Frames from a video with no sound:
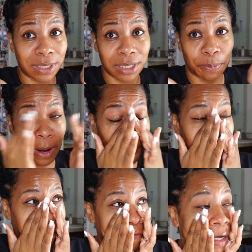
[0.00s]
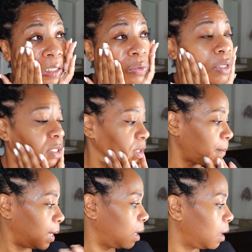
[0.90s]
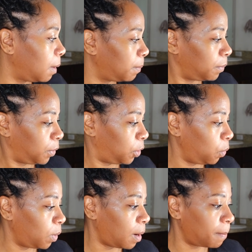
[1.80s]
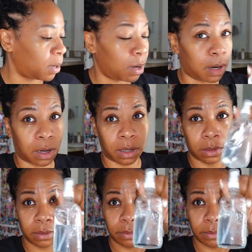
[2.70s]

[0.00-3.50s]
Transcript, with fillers: just sprayed my face with some um, cucumber